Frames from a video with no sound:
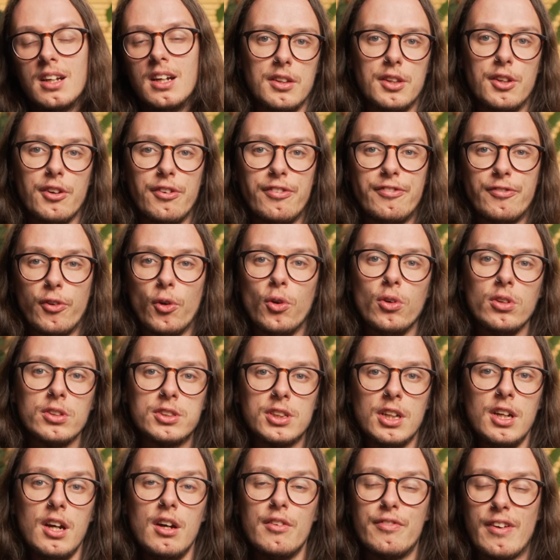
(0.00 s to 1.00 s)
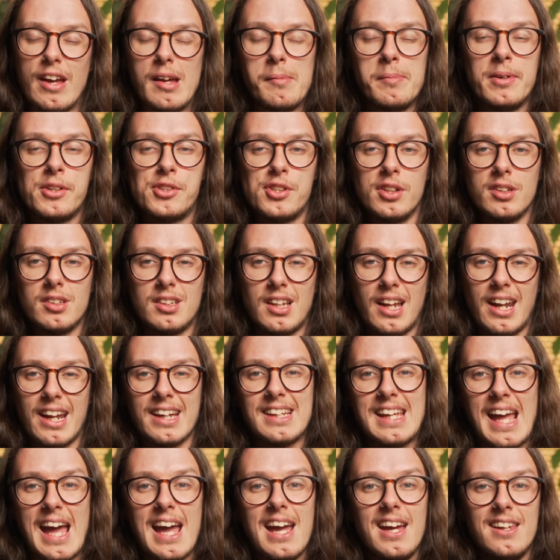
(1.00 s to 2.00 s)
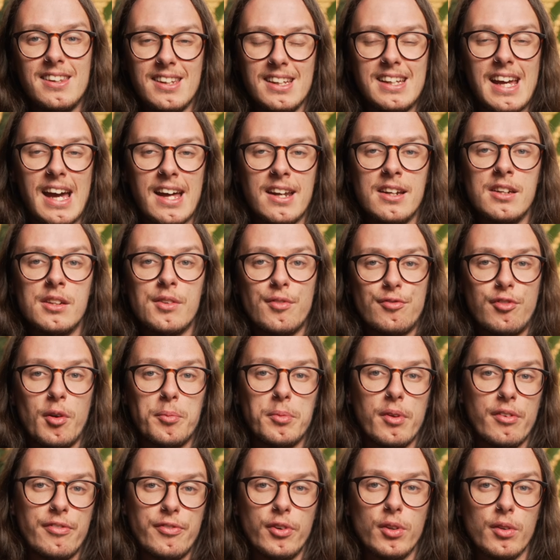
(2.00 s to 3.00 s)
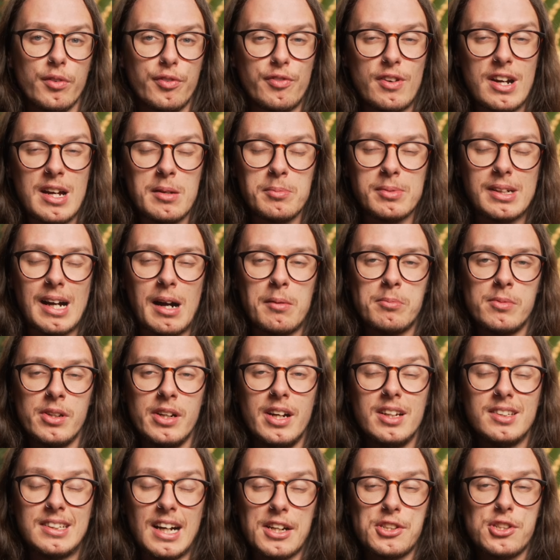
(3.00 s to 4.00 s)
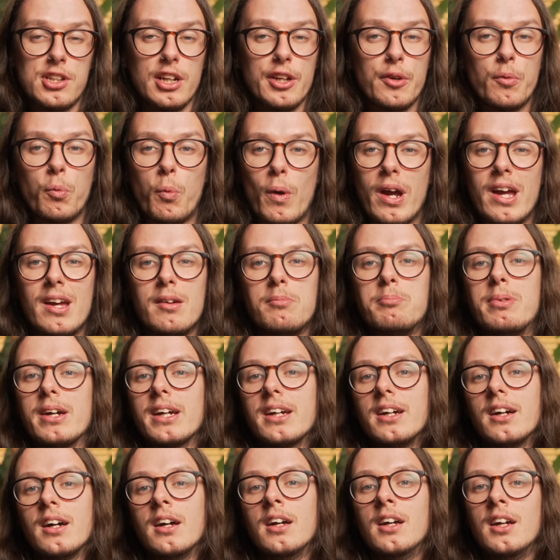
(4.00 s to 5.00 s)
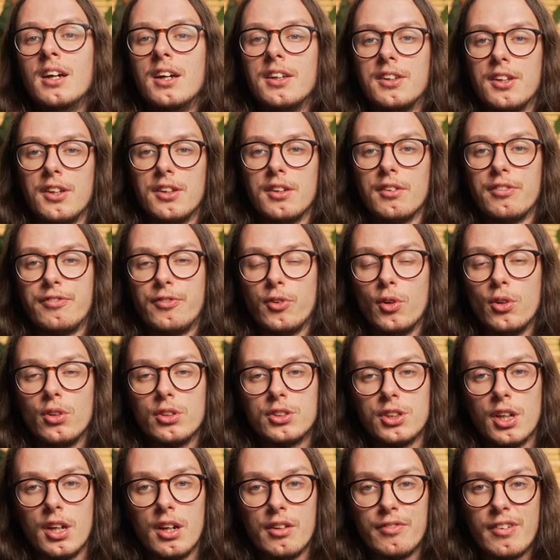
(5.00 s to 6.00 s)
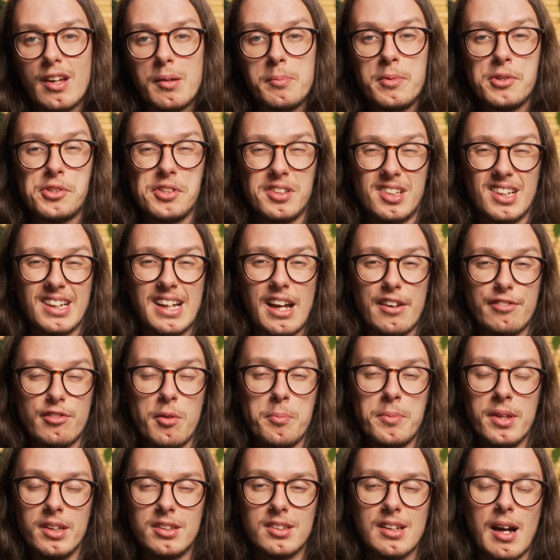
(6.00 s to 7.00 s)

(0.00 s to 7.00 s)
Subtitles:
the folder of images that I get in the end from the full frame camera is actually way bigger than the folder of images I get from this